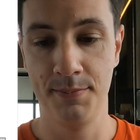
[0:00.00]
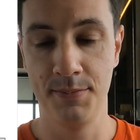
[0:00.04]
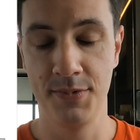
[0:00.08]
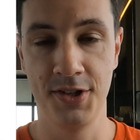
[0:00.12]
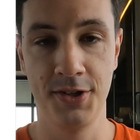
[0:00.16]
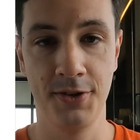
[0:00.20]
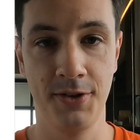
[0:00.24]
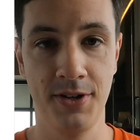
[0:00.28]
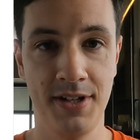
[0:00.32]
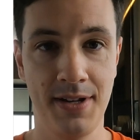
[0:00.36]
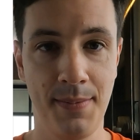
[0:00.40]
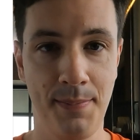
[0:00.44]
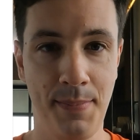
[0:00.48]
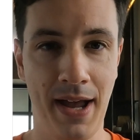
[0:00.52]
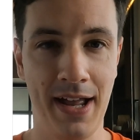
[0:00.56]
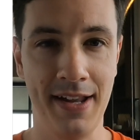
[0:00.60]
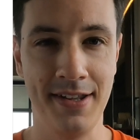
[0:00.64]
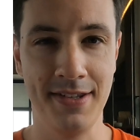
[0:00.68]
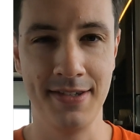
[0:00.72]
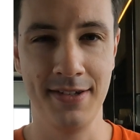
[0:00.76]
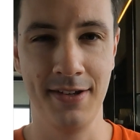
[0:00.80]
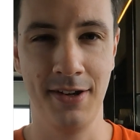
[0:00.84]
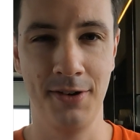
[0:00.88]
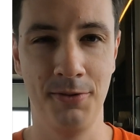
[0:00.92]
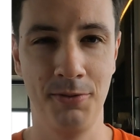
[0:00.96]
So it
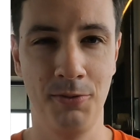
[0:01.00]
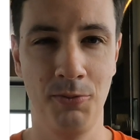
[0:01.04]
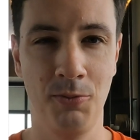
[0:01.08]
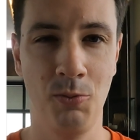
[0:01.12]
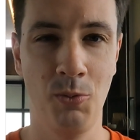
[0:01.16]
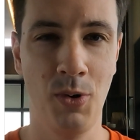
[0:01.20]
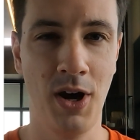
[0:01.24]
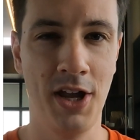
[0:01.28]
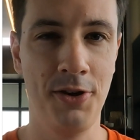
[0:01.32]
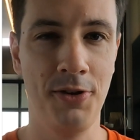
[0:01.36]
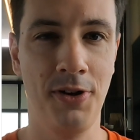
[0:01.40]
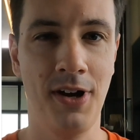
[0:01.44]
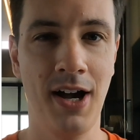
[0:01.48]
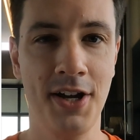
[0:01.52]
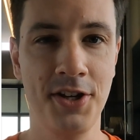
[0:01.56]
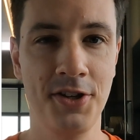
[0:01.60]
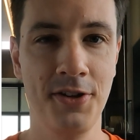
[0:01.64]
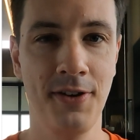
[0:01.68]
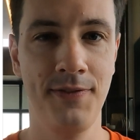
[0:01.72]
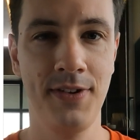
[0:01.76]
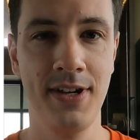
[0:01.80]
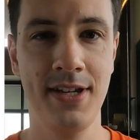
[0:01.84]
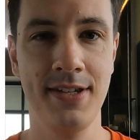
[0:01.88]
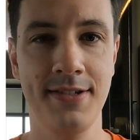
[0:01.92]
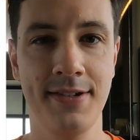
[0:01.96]
depends on where you got
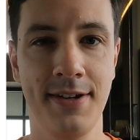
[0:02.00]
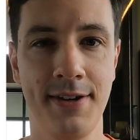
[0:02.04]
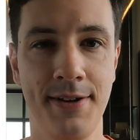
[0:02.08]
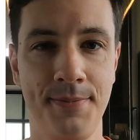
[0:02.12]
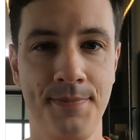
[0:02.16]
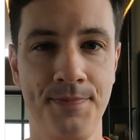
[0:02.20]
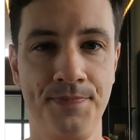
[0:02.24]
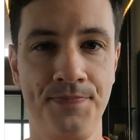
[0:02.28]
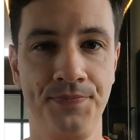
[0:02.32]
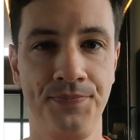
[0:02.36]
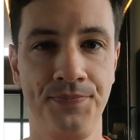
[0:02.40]
your visa.